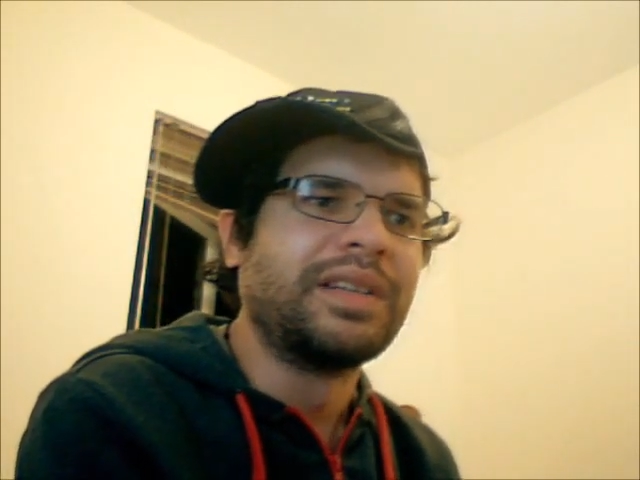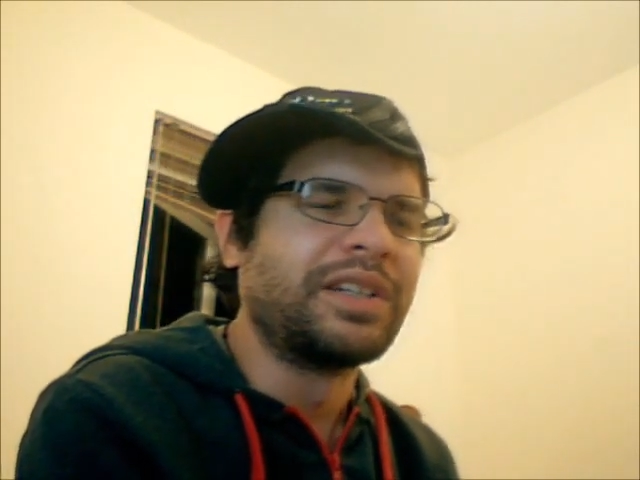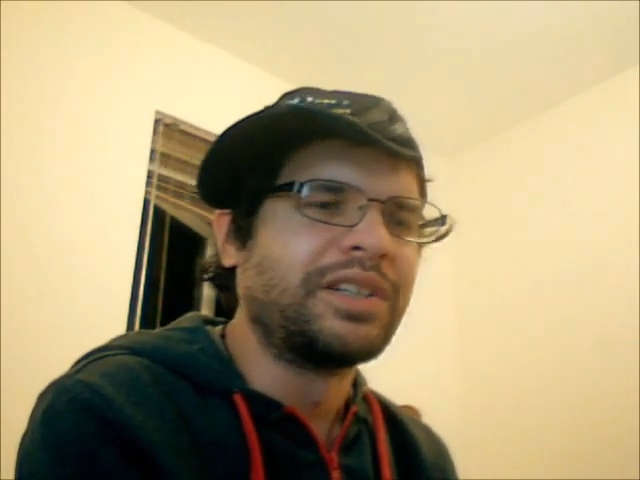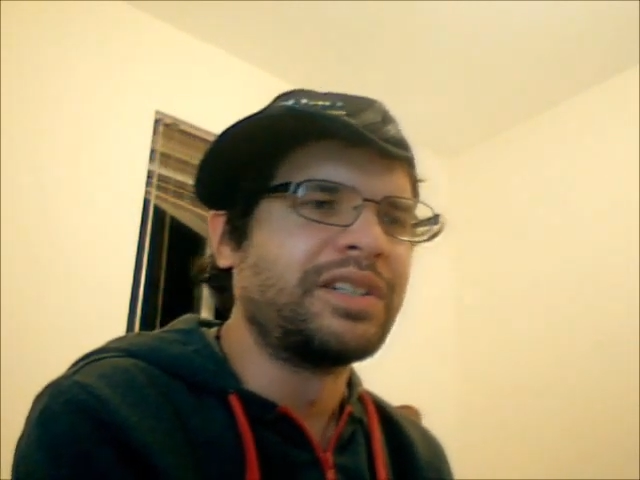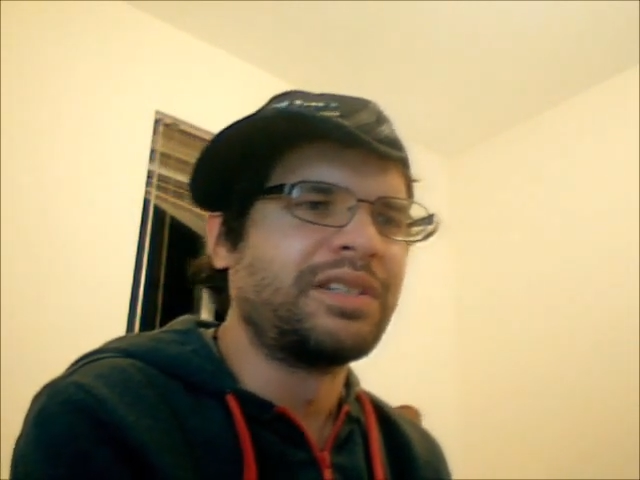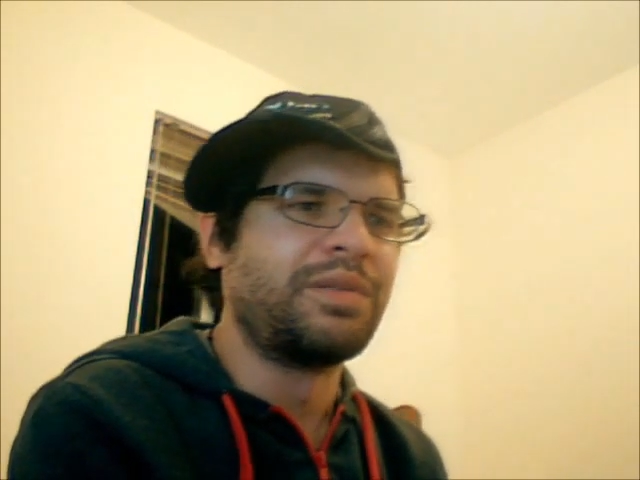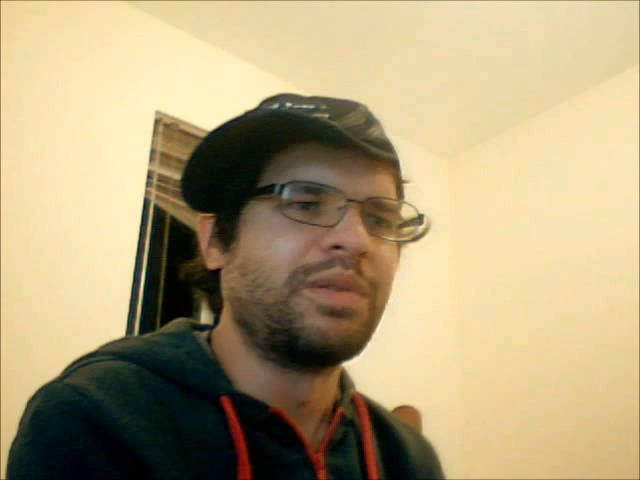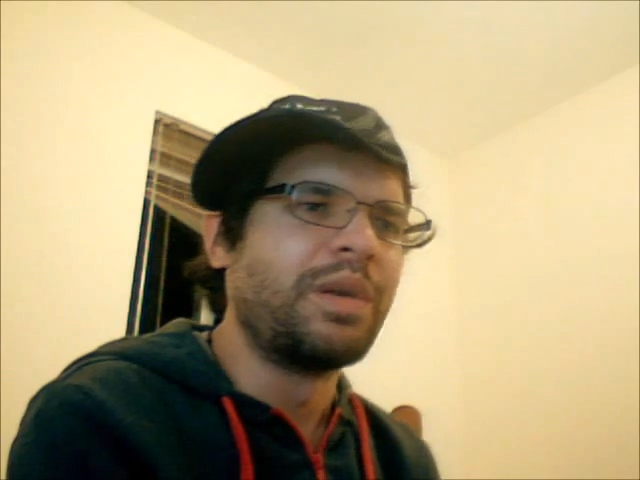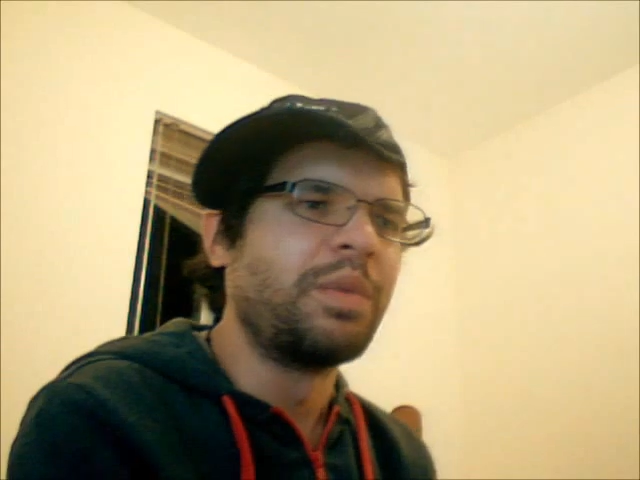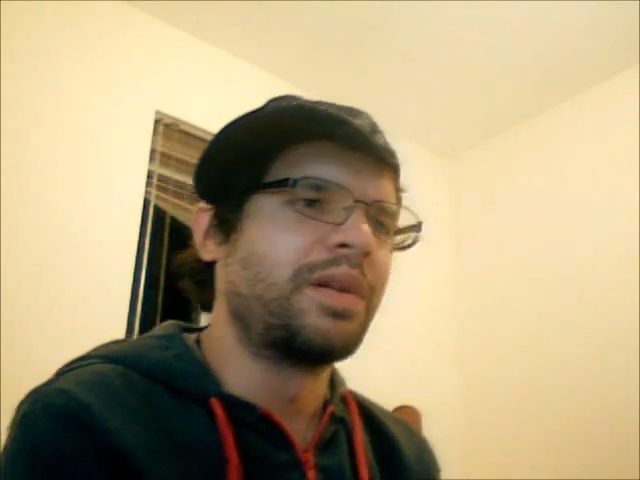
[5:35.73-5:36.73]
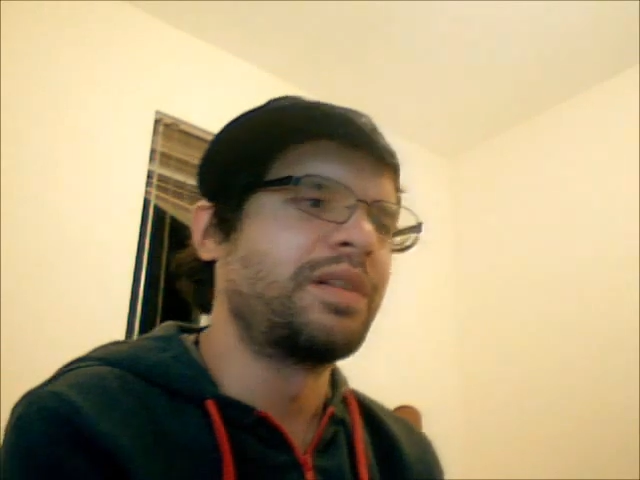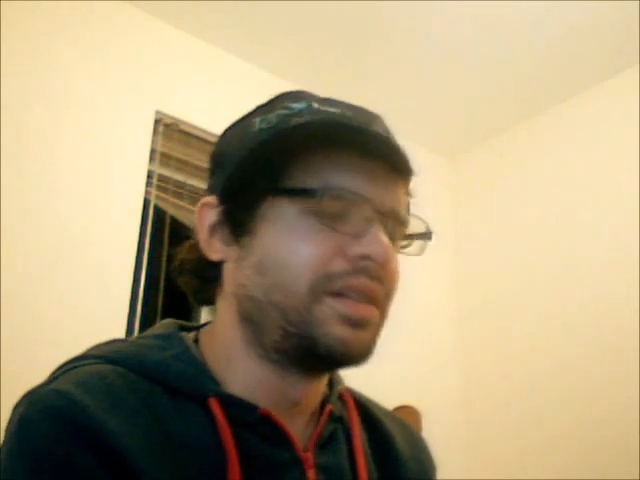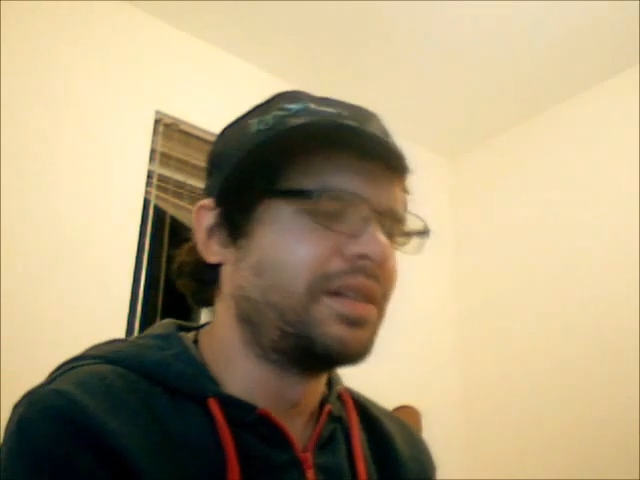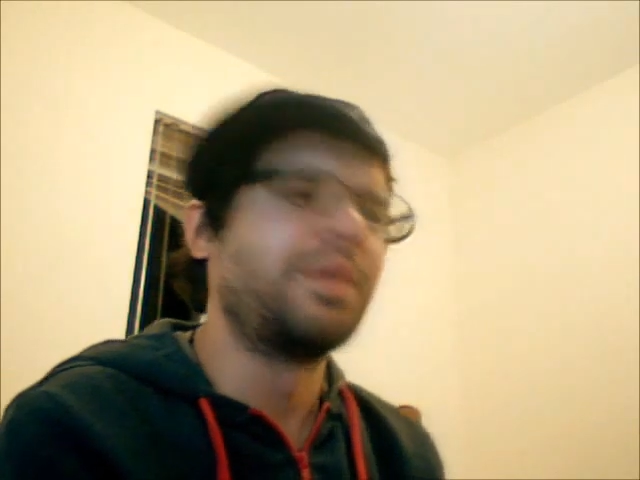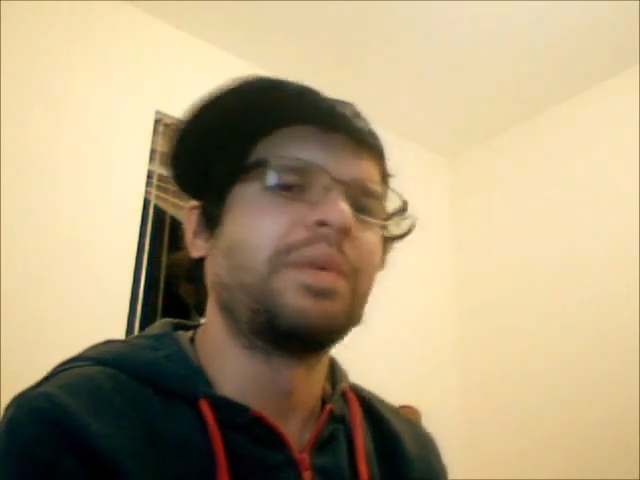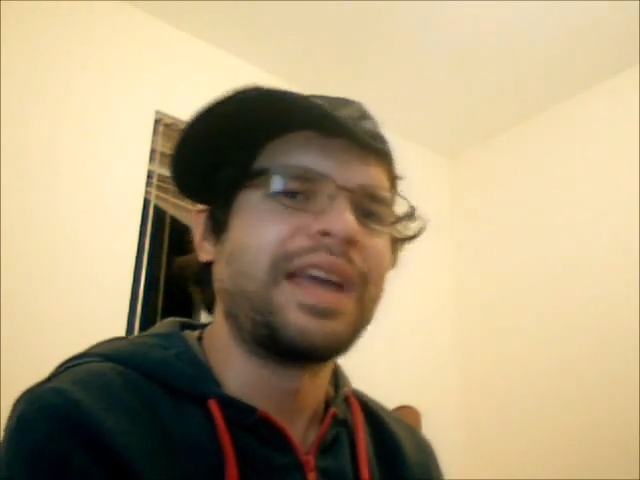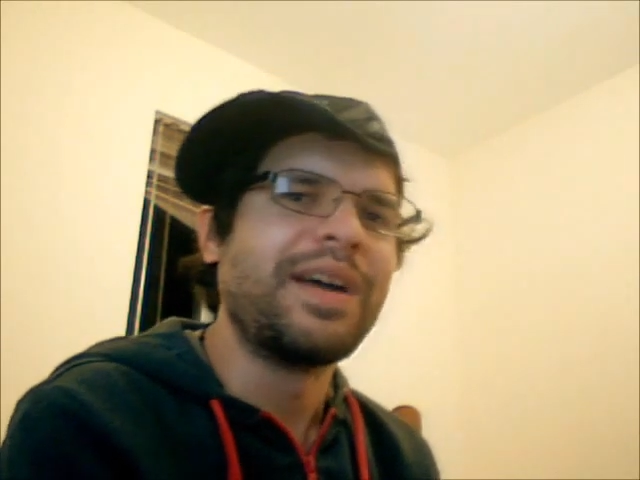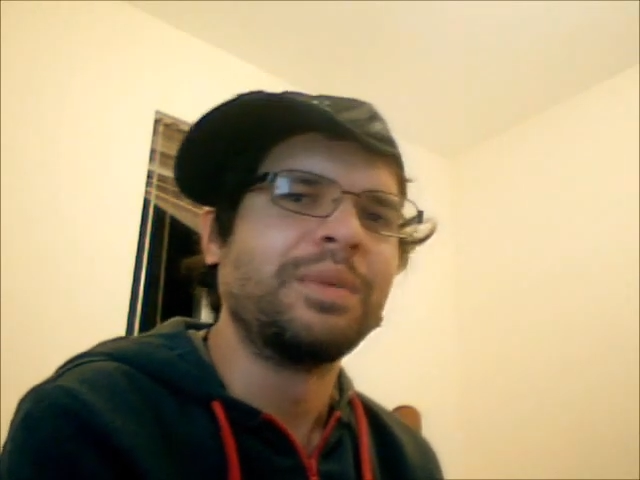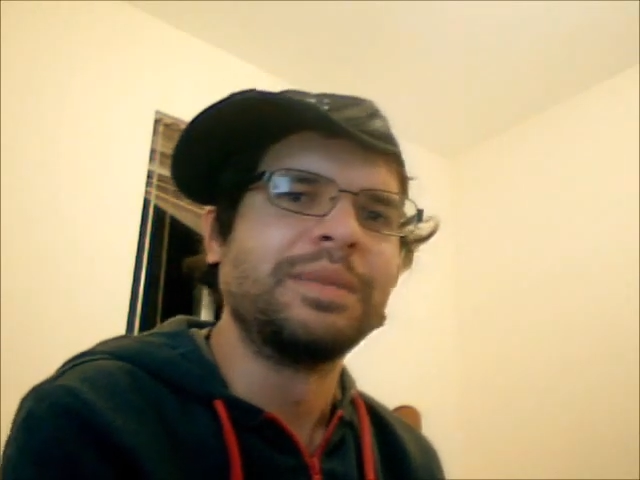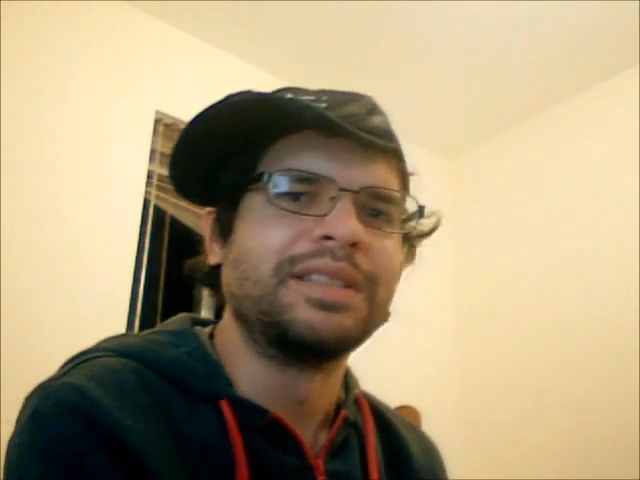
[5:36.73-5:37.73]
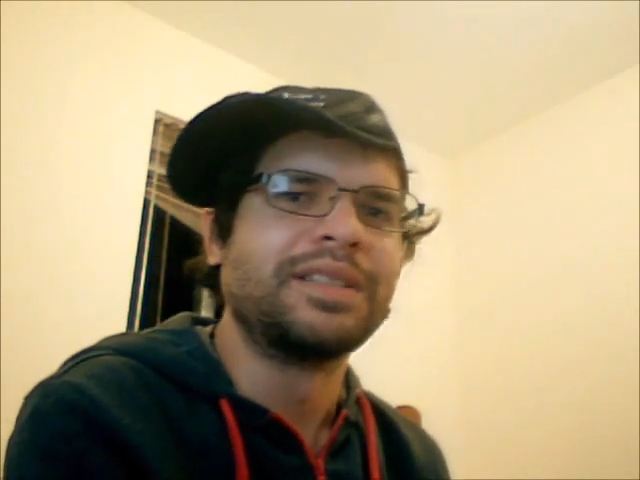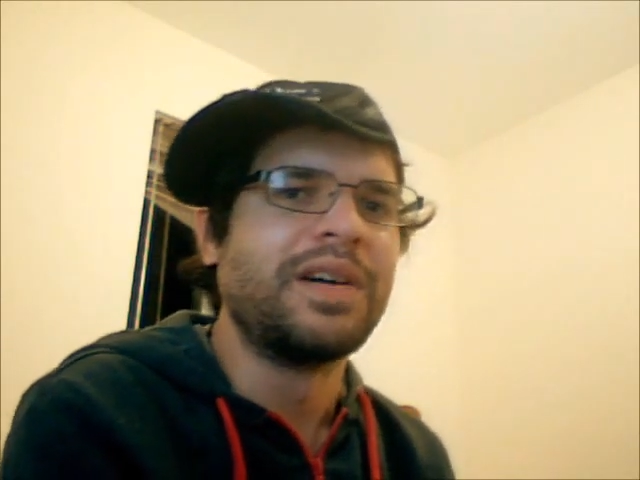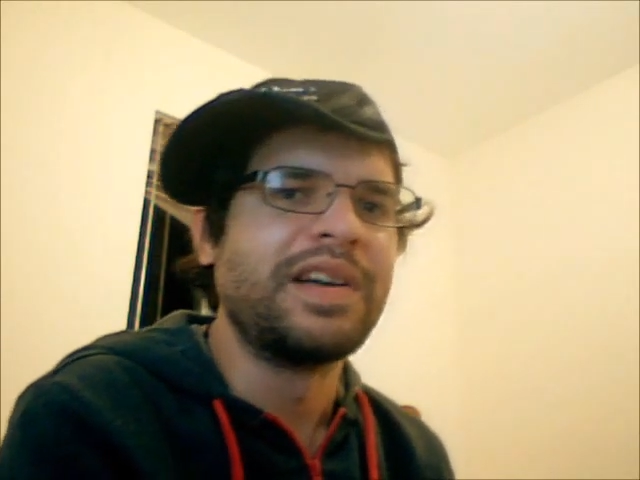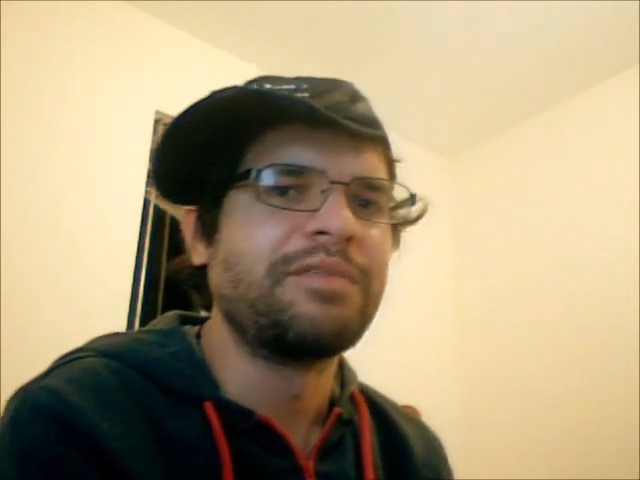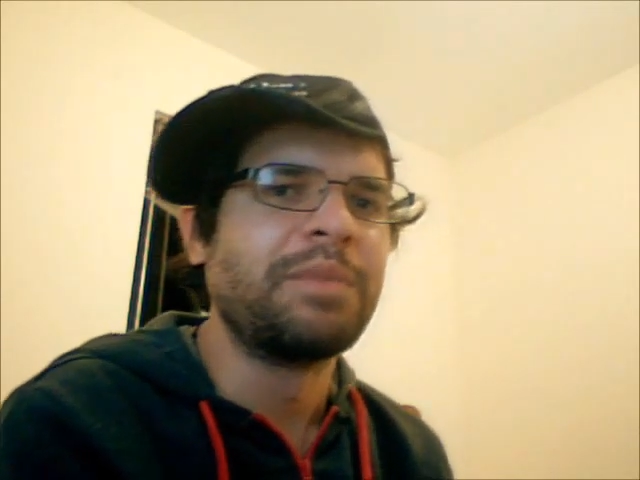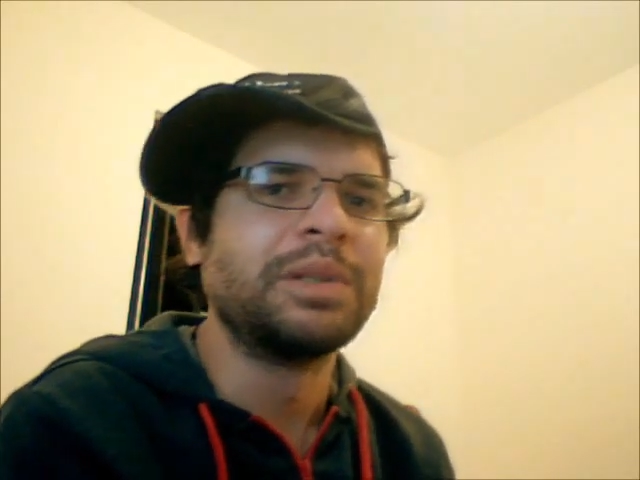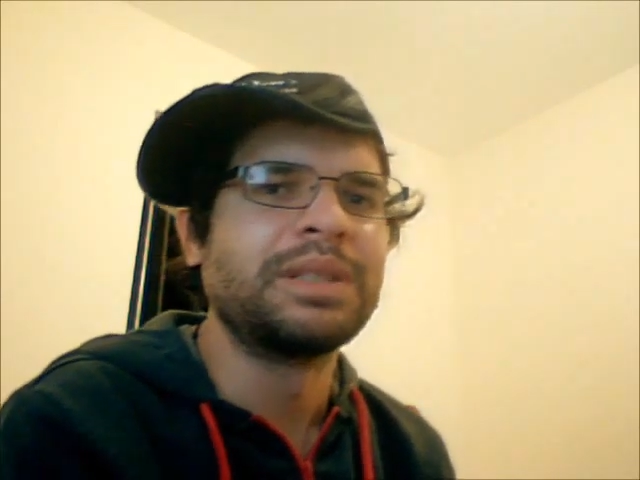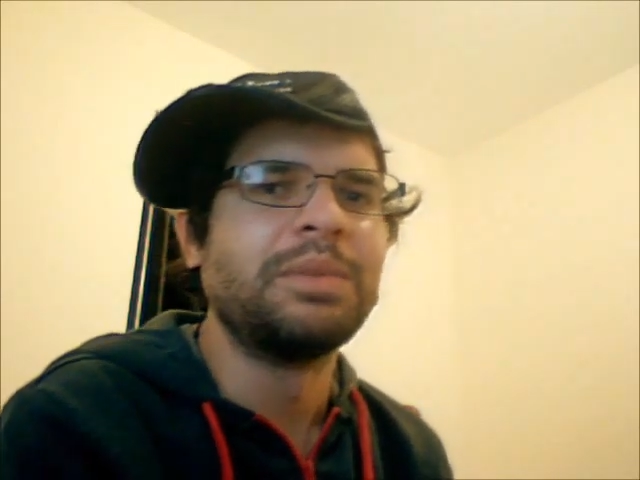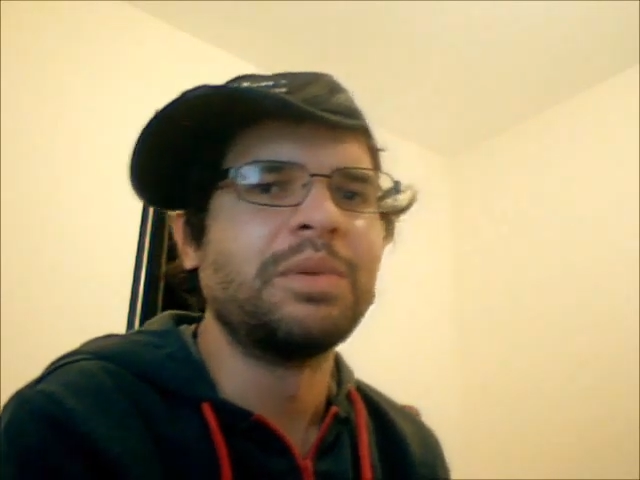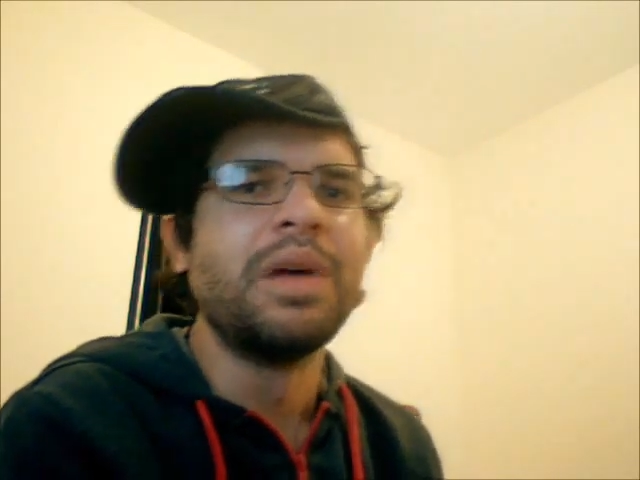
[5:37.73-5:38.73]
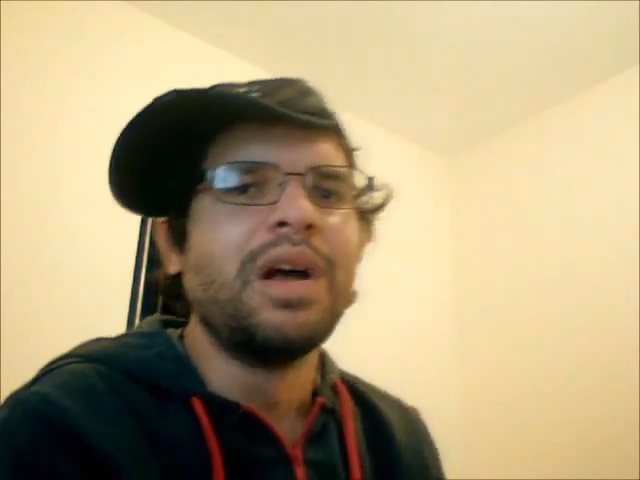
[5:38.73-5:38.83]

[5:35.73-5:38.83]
I just thought, I want to, you know, I want to help this guy if possible.